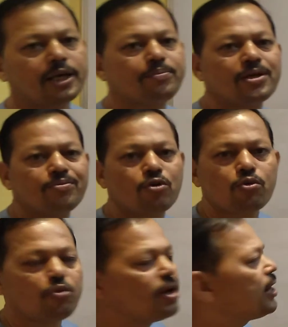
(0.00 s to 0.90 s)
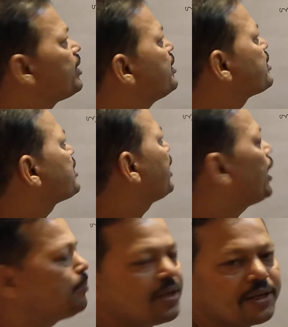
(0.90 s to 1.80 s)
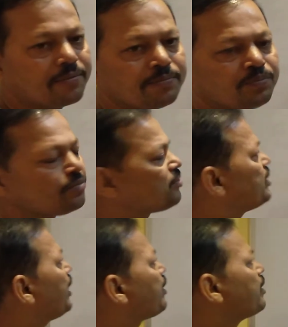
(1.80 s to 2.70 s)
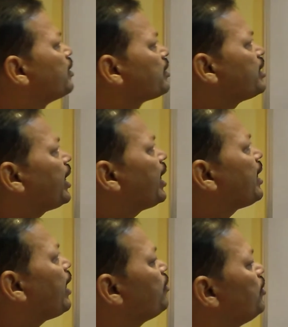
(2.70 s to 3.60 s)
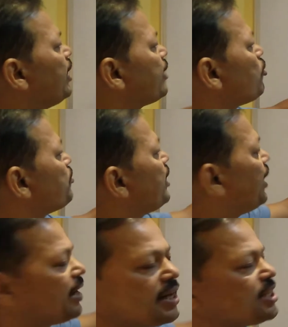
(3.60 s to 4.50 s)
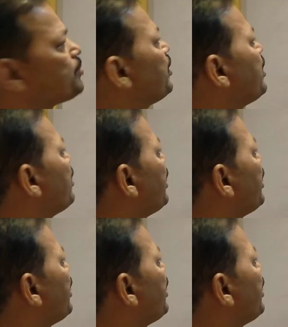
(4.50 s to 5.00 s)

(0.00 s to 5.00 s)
If the formula is AB, then the anion will adopt the arrangement